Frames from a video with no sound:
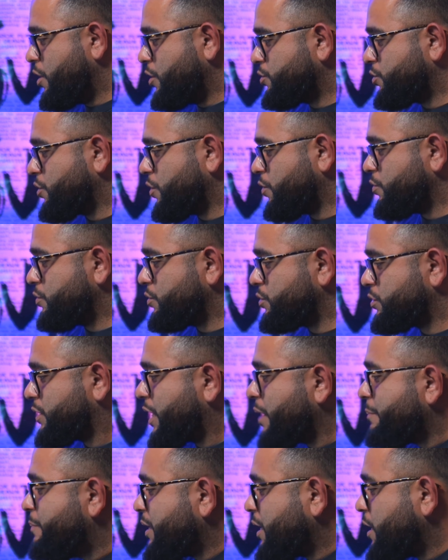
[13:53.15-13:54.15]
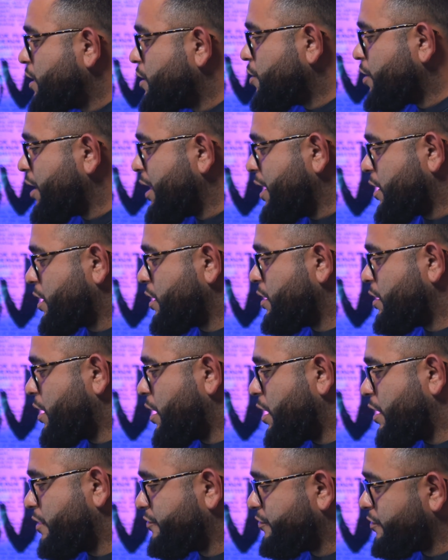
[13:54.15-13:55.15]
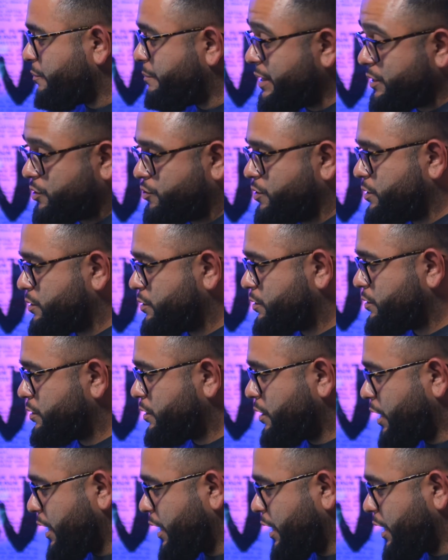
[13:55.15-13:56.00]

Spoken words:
So stop picking your haircut off Pinterest.